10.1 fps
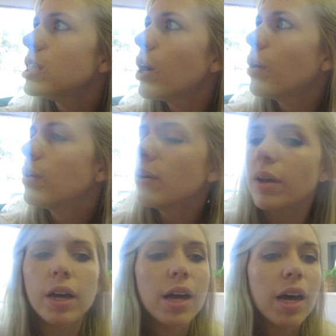So
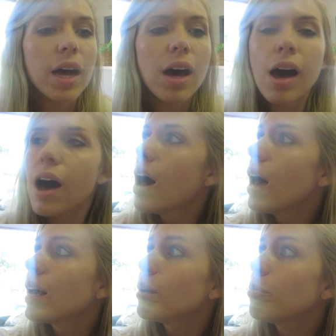
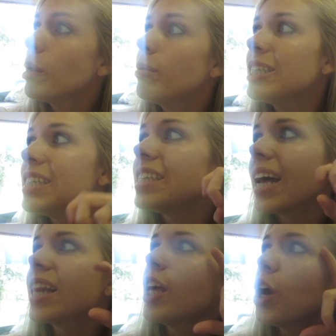pretty much
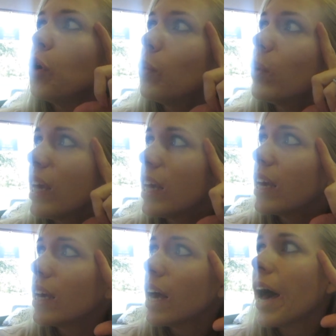exactly a week
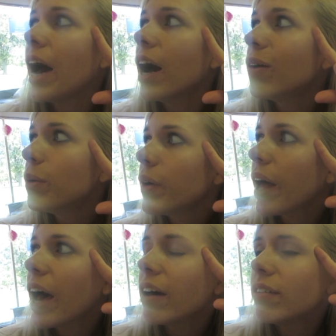I'll
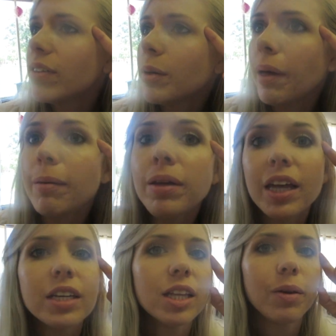have, maybe
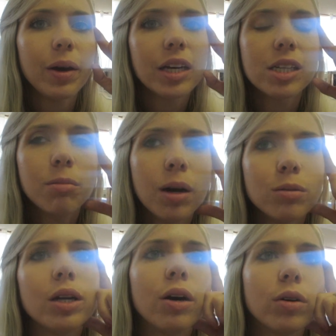less than a week, because
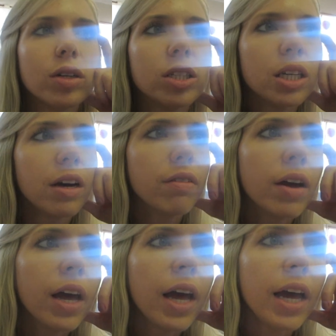sometimes when I order stuff,
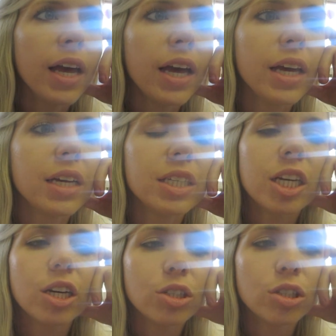it gets
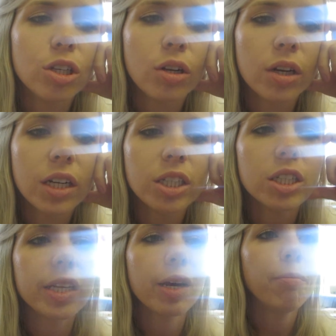here sooner. It's
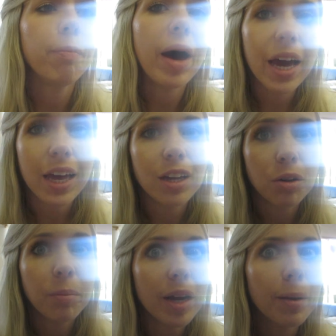just like
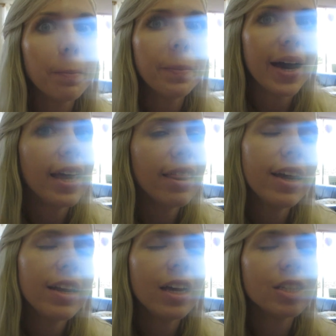it'll be here by
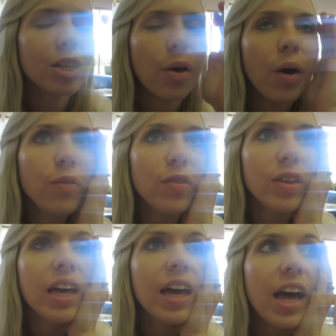that day. So
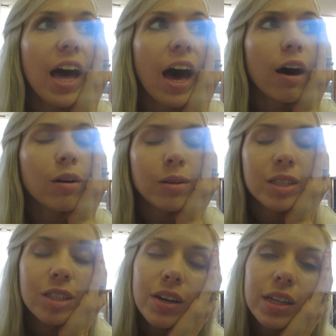hopefully, I'm really
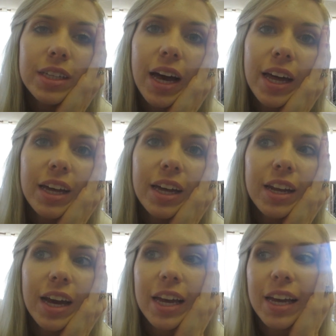so
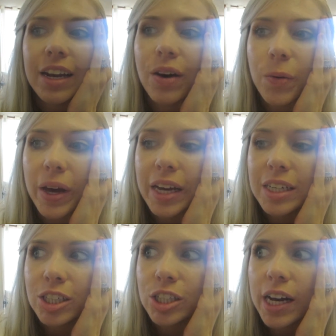excited. I cannot wait
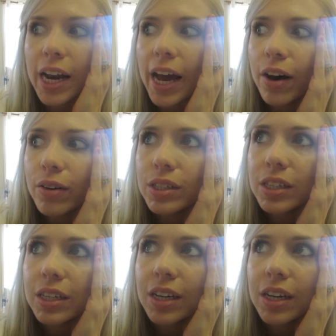to try it out.